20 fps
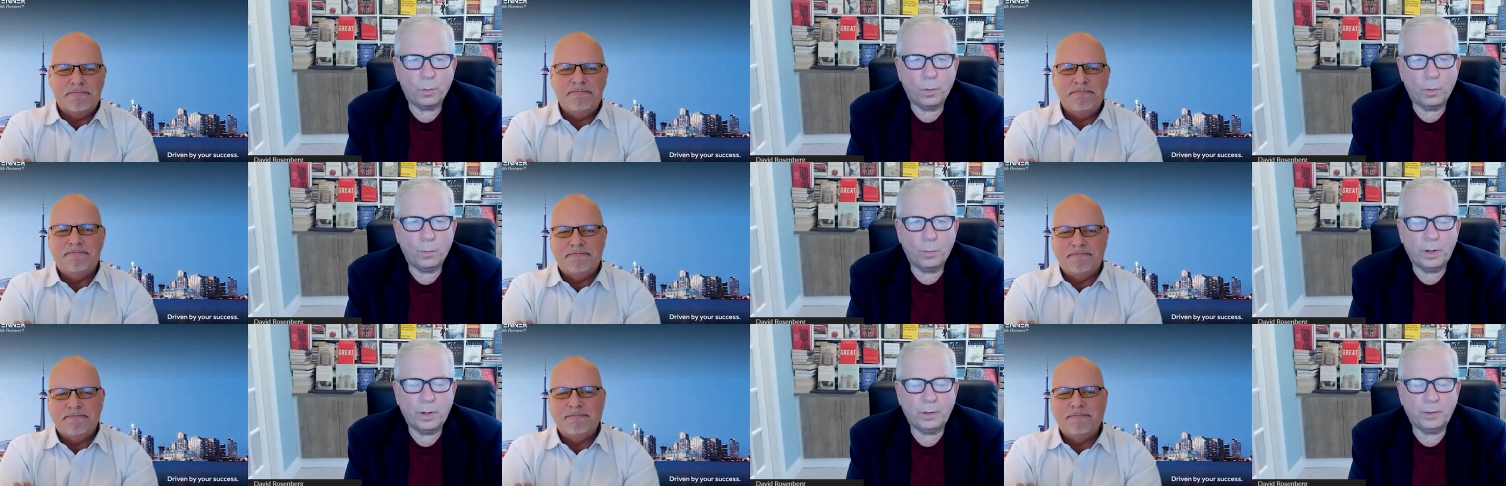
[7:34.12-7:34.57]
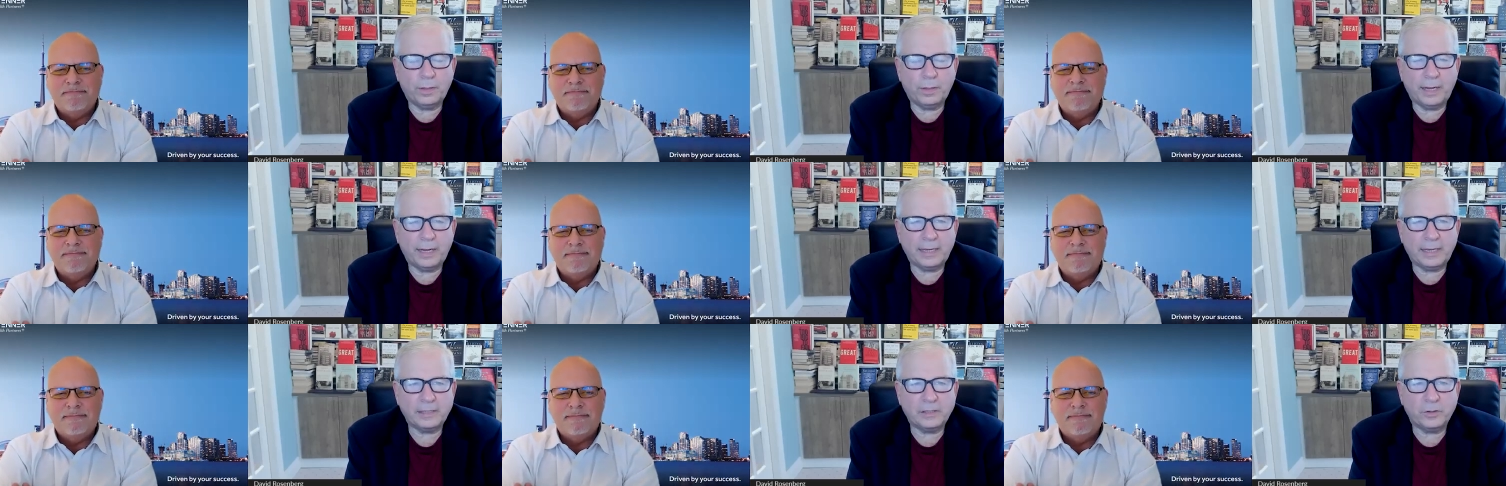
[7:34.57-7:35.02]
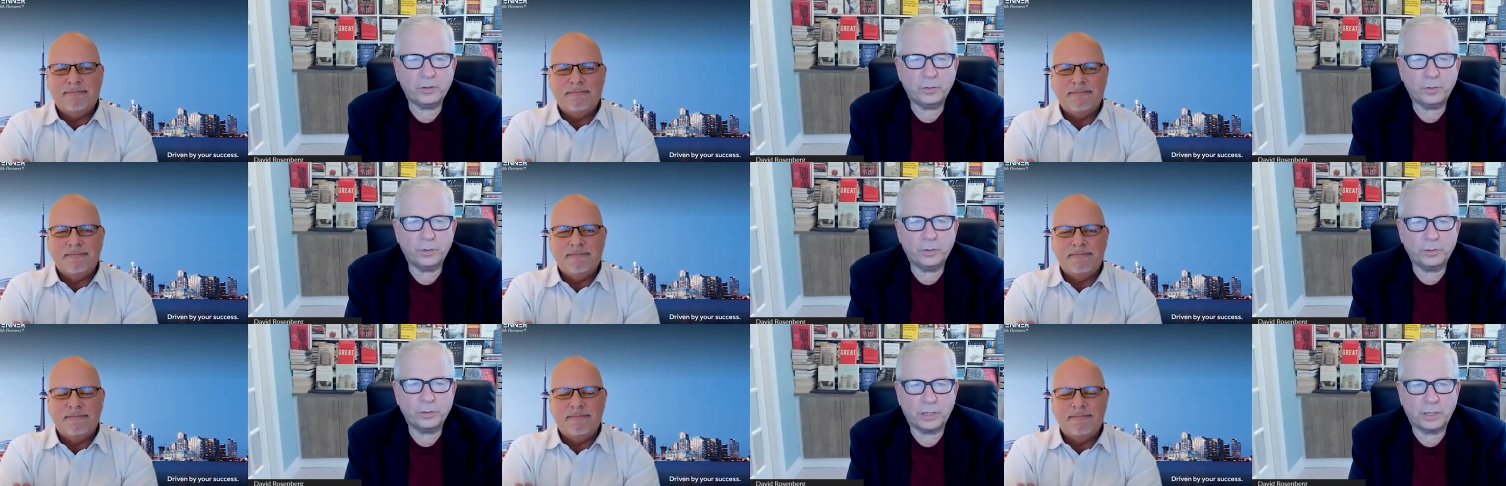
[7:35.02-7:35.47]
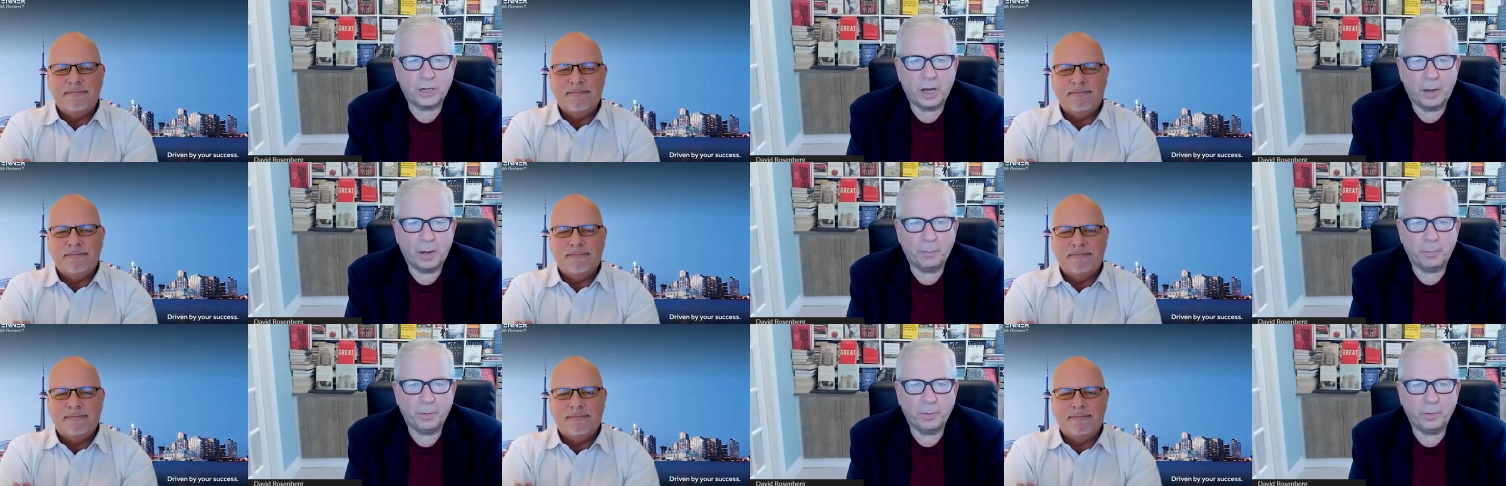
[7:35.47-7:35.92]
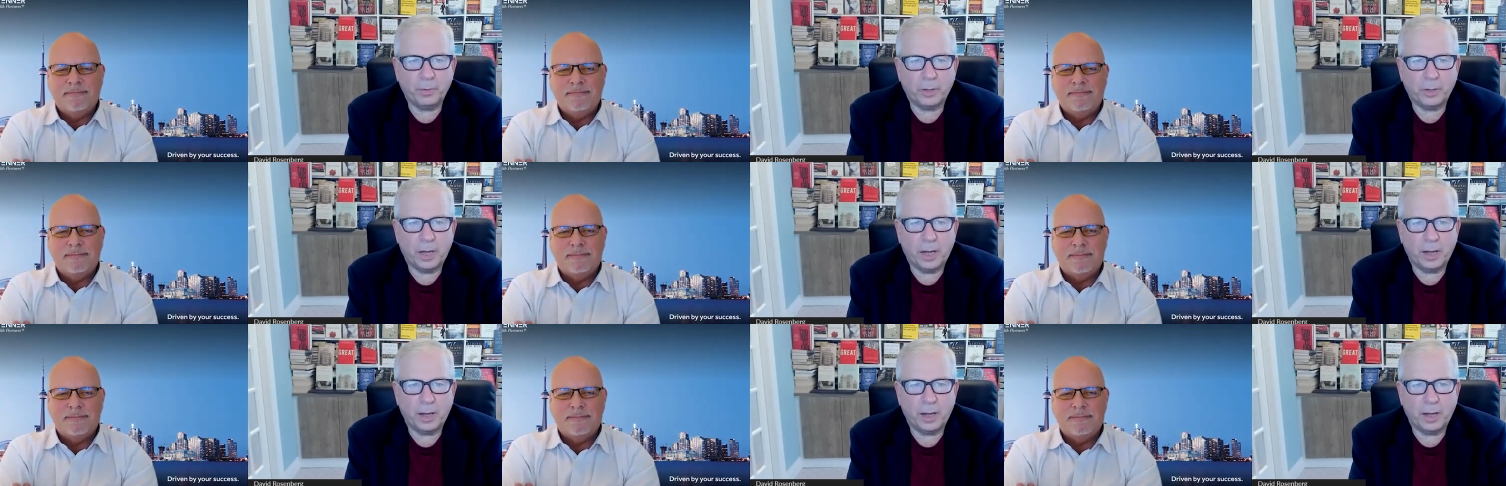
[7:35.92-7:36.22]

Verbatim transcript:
Speaker 1: Well, I guess there, there's a couple.